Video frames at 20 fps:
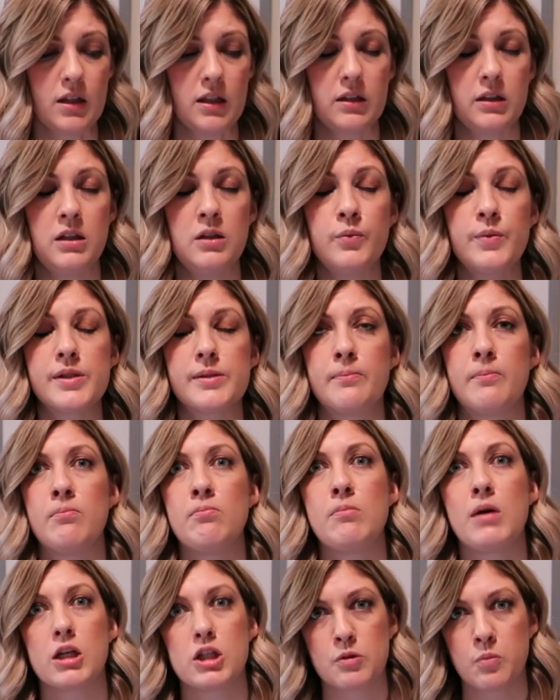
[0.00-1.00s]
he was
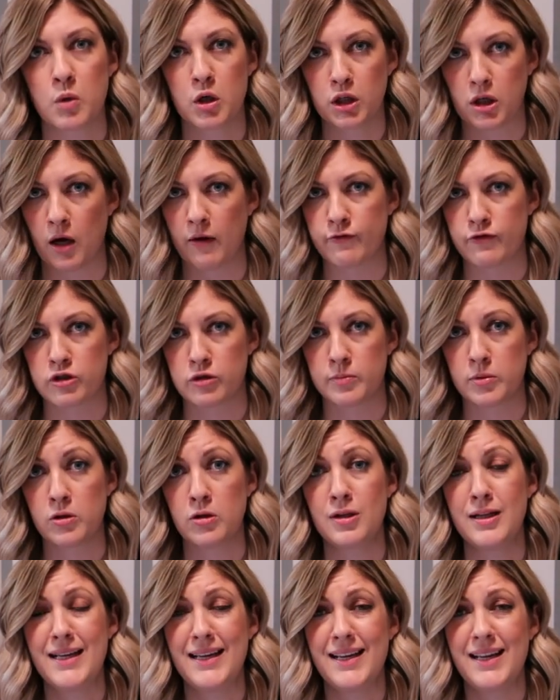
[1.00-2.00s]
much more
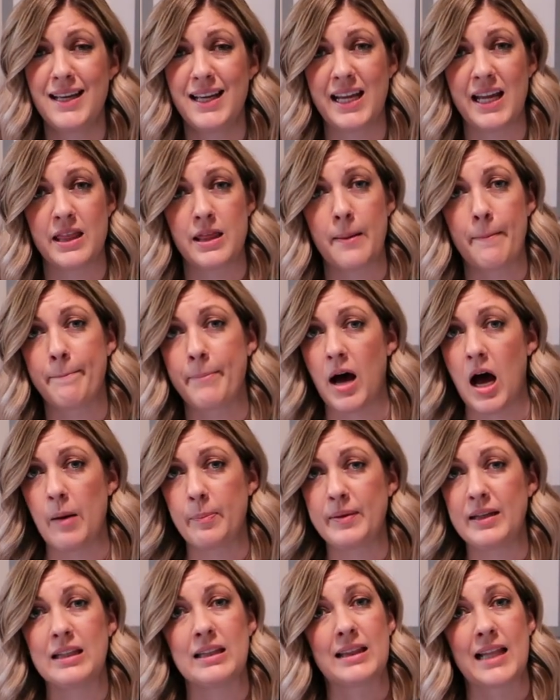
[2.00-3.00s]
comfortable in the
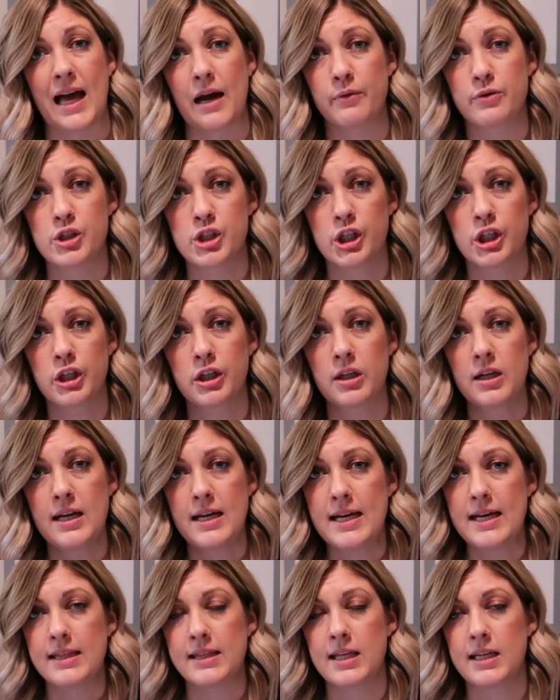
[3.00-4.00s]
Boppy lounger
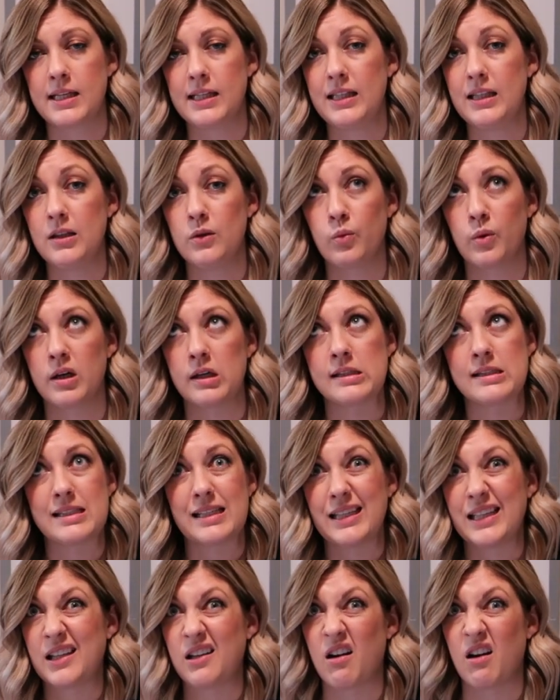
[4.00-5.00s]
than he was
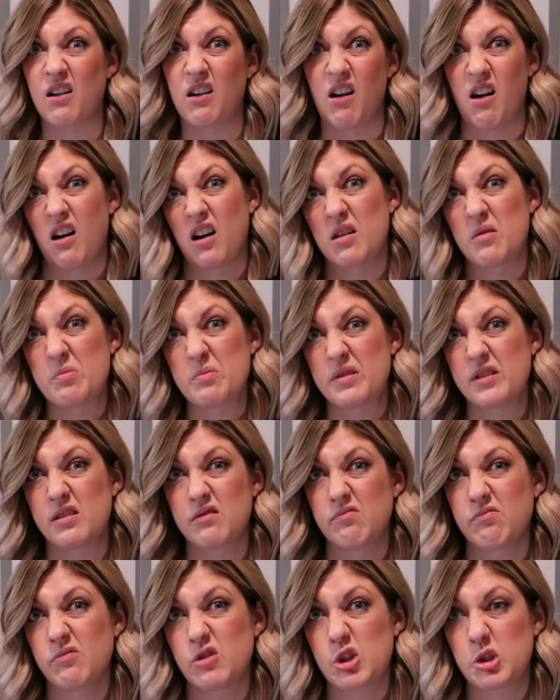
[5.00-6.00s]
in our arms,
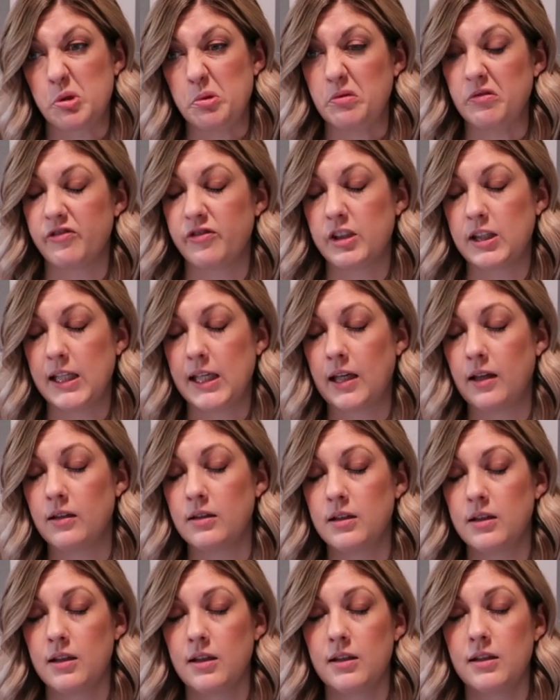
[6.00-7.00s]
truthfully.
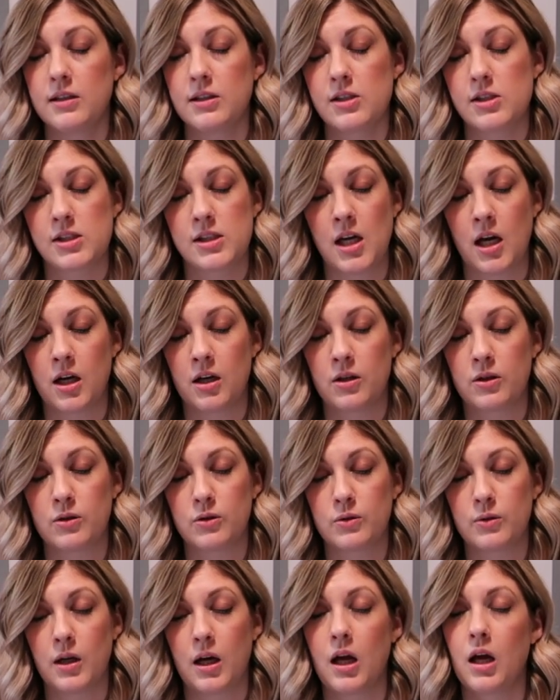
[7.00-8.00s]

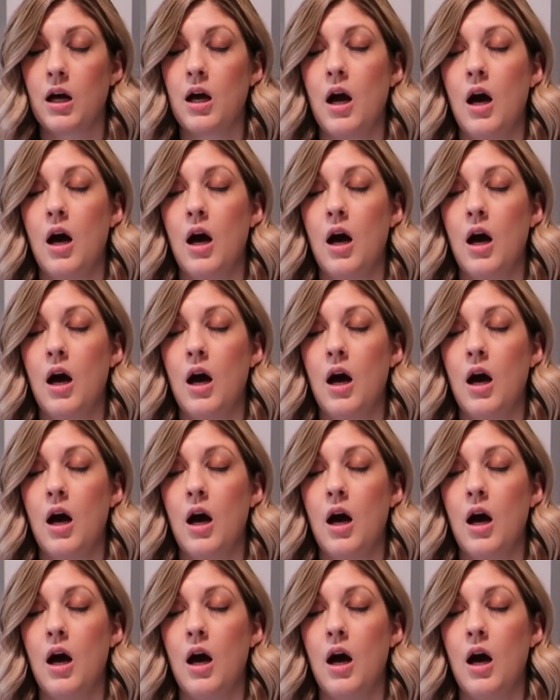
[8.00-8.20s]
So